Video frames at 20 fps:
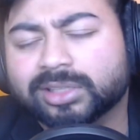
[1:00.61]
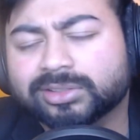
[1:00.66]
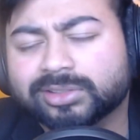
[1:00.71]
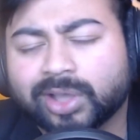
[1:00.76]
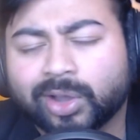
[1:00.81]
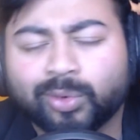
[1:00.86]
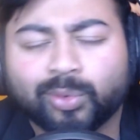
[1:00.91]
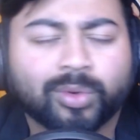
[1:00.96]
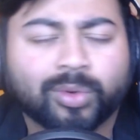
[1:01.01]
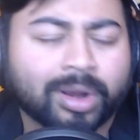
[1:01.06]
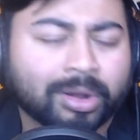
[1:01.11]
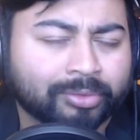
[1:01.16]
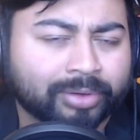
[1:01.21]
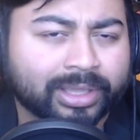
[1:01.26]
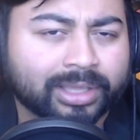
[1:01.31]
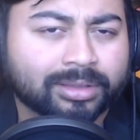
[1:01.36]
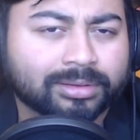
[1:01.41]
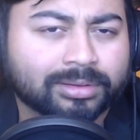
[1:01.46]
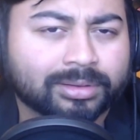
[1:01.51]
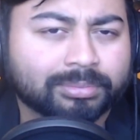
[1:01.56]
Don't
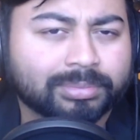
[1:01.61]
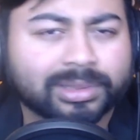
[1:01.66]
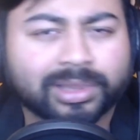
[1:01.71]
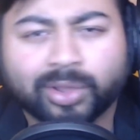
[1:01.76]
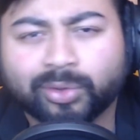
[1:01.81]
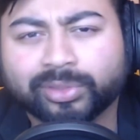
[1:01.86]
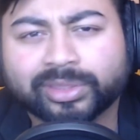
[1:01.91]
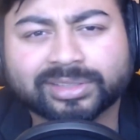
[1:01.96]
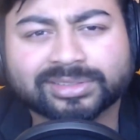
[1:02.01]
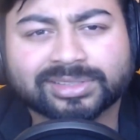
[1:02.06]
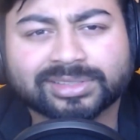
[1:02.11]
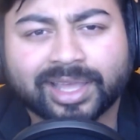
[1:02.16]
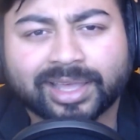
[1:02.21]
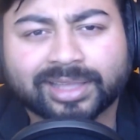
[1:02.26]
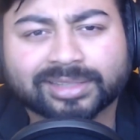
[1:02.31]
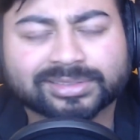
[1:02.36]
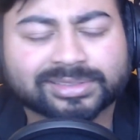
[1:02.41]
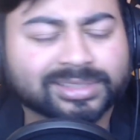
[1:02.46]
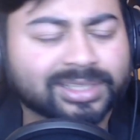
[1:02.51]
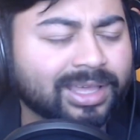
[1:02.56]
worry. Below this
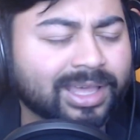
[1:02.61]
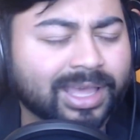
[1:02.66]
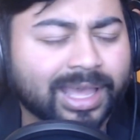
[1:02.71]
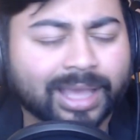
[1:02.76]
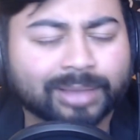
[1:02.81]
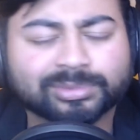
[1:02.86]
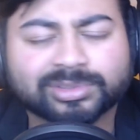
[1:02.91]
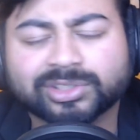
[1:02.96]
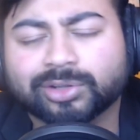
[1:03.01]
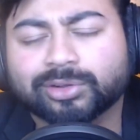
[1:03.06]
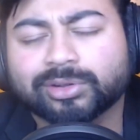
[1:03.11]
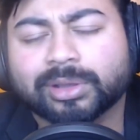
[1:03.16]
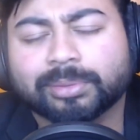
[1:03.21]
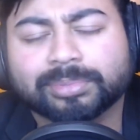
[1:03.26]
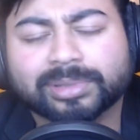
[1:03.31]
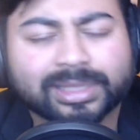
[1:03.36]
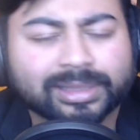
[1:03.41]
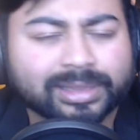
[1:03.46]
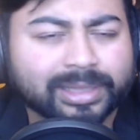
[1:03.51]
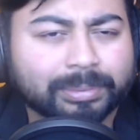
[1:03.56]
desk, I'm still
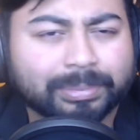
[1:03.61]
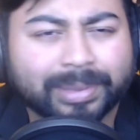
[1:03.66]
completely